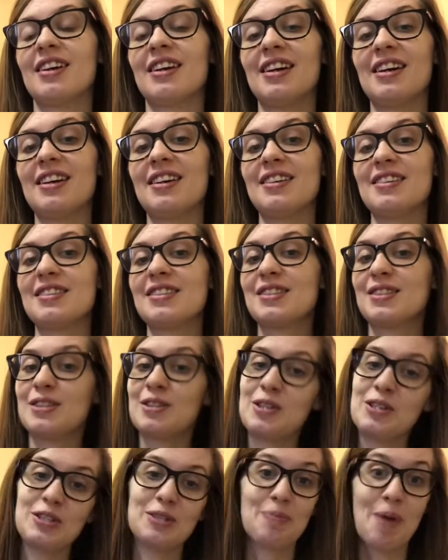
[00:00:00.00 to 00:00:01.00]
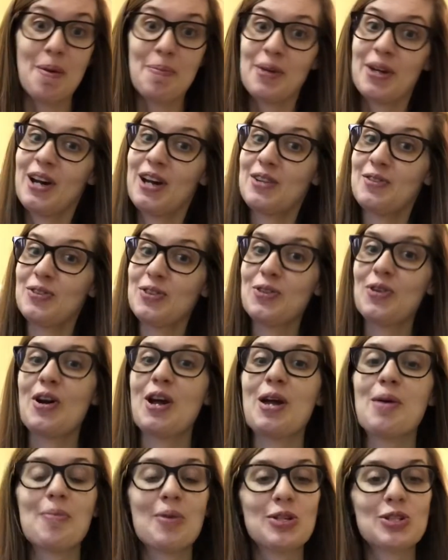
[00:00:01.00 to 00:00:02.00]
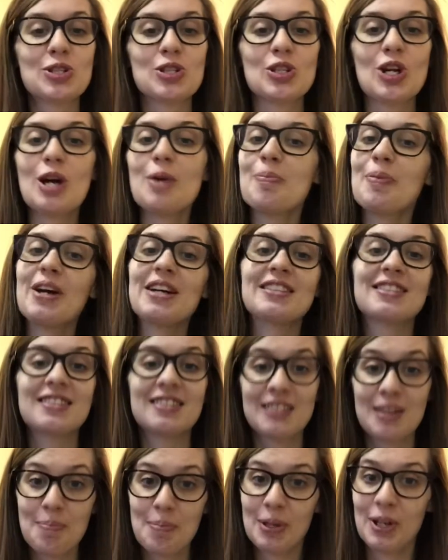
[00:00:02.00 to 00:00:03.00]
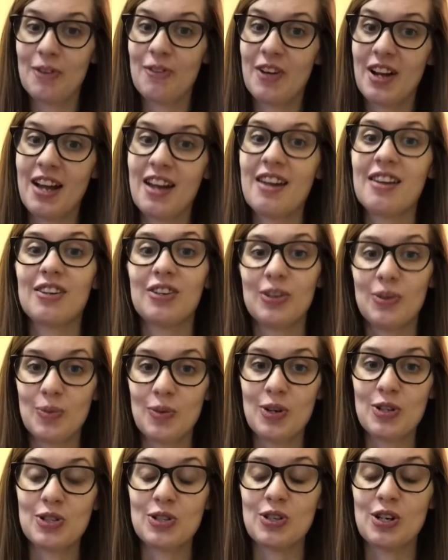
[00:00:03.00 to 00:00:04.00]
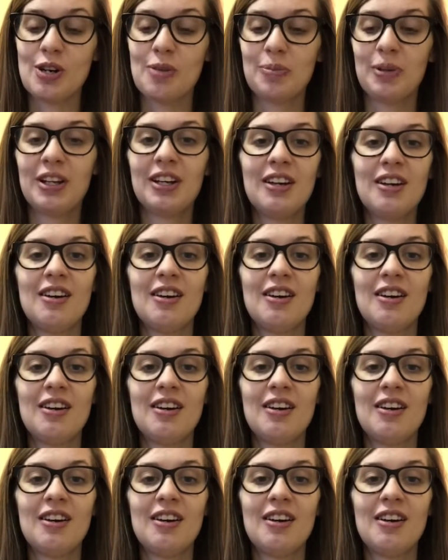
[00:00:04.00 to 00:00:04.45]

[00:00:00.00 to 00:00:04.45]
is, this might be kind of annoying, but start by simplifying your wardrobe.